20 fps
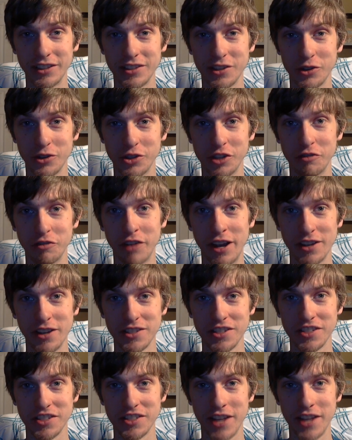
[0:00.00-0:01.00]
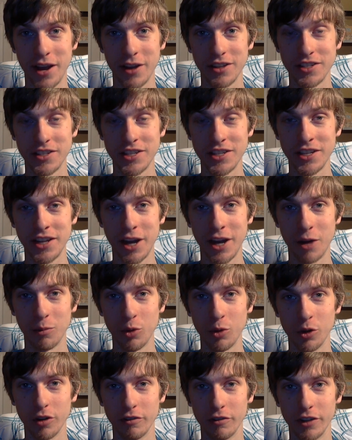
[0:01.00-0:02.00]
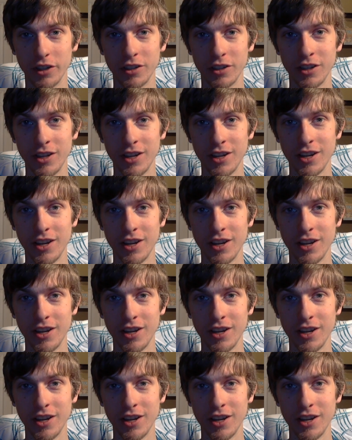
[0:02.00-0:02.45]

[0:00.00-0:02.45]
so she vows to seek out more of it.